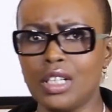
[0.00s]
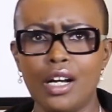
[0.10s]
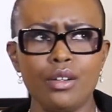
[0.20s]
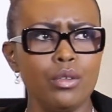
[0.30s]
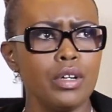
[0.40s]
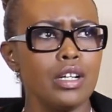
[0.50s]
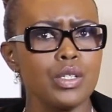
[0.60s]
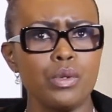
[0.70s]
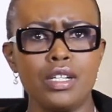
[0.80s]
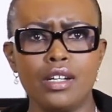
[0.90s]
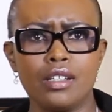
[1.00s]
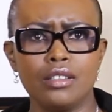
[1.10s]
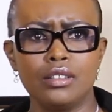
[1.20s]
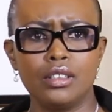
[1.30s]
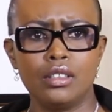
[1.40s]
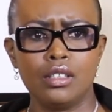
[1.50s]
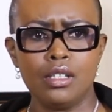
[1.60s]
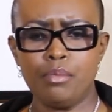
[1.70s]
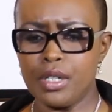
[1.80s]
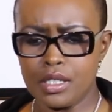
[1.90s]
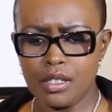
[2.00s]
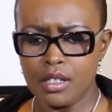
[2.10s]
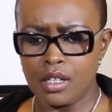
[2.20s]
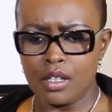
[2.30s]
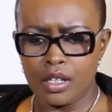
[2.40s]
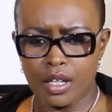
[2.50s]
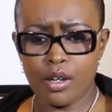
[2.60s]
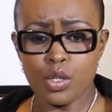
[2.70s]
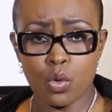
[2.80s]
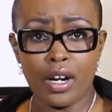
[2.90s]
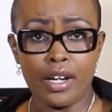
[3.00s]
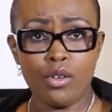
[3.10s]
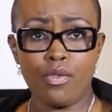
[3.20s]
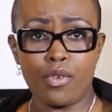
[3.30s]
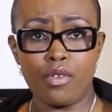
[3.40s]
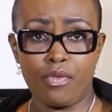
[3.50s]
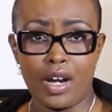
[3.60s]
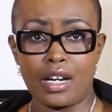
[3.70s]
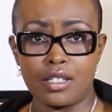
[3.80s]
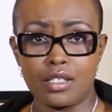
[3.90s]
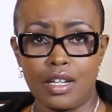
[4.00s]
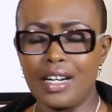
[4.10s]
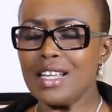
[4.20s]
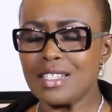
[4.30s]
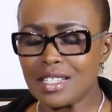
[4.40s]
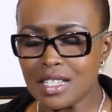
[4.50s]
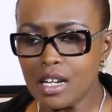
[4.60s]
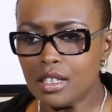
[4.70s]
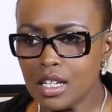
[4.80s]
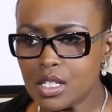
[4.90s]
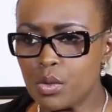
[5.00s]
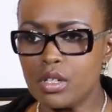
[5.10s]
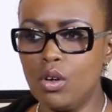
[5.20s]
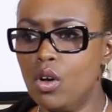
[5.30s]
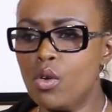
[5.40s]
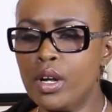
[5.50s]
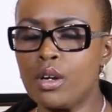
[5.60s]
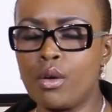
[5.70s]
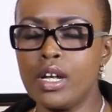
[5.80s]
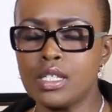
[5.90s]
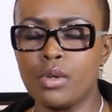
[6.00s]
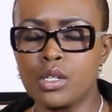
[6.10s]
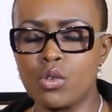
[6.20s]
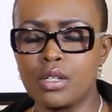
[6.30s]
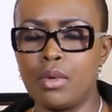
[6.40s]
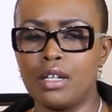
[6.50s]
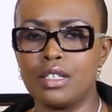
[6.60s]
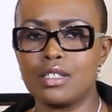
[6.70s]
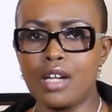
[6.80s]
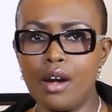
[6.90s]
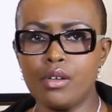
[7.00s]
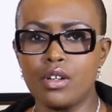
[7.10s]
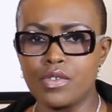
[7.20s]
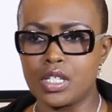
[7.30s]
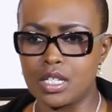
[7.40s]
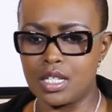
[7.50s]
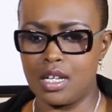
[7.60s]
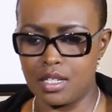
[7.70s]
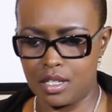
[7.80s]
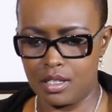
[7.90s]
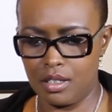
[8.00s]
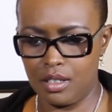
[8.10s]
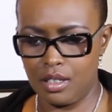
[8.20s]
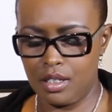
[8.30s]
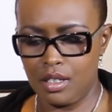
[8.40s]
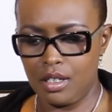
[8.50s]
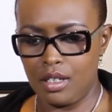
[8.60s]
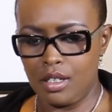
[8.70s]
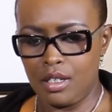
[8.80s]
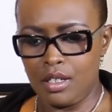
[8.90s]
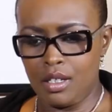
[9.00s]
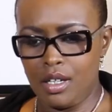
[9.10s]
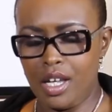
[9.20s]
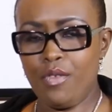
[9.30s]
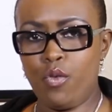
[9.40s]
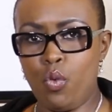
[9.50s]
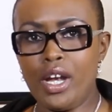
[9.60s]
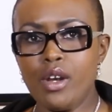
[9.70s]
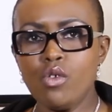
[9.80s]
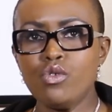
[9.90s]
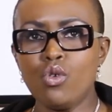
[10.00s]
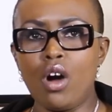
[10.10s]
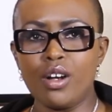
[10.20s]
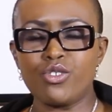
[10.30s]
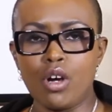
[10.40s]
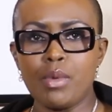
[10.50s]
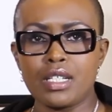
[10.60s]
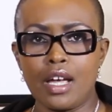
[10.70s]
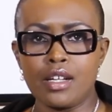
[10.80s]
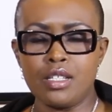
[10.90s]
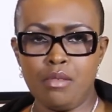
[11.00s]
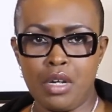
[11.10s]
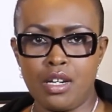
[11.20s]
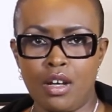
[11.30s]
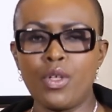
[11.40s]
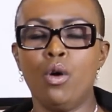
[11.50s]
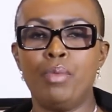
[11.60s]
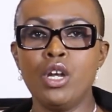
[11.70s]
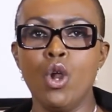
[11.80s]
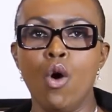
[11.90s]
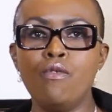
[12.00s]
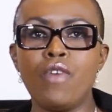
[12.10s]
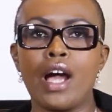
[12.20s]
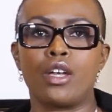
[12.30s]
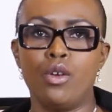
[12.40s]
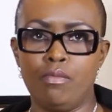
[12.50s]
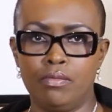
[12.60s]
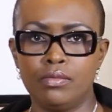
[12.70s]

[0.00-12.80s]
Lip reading: don't know what else we did. But here's what I know for a fact. And I said this when you're all going crazy when I talked about the tyranny of success. If we don't do our job as legacy media, there will be no vacuum.